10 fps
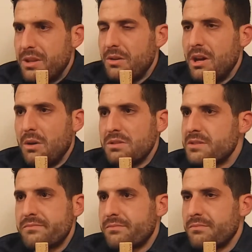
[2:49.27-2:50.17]
I always
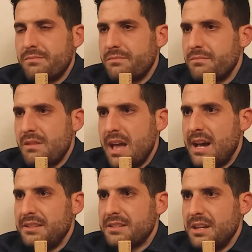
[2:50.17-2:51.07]

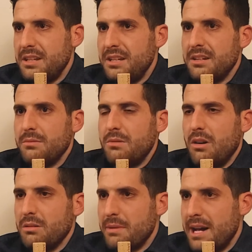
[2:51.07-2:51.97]
had this idea
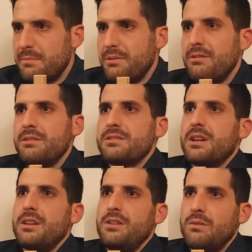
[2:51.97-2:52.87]
on the back burner. I was like,
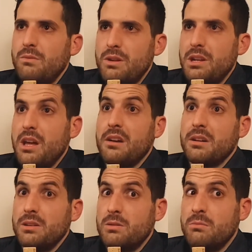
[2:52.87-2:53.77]
one day I'm going
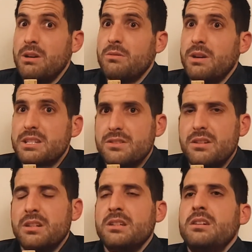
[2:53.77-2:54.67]
to own my own
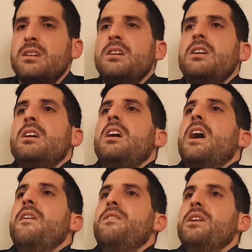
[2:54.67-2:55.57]
restaurant.
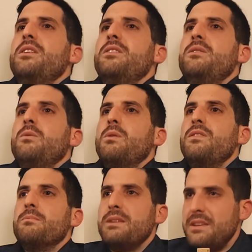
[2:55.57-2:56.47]
And then when the
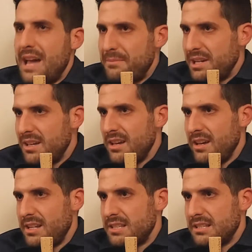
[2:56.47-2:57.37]
pandemic
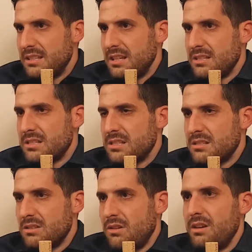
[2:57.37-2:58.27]
hit, it
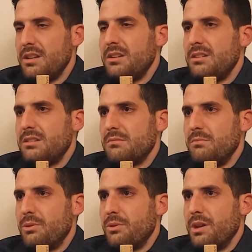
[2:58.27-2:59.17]
started
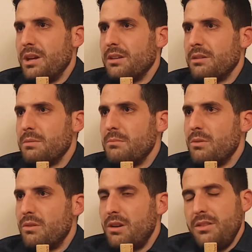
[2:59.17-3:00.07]
brewing a little bit
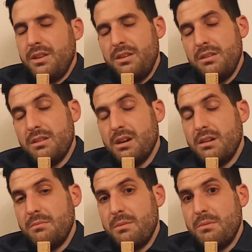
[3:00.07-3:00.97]
more. And then I
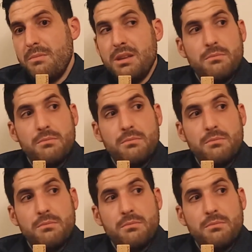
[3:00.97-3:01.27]
remember me and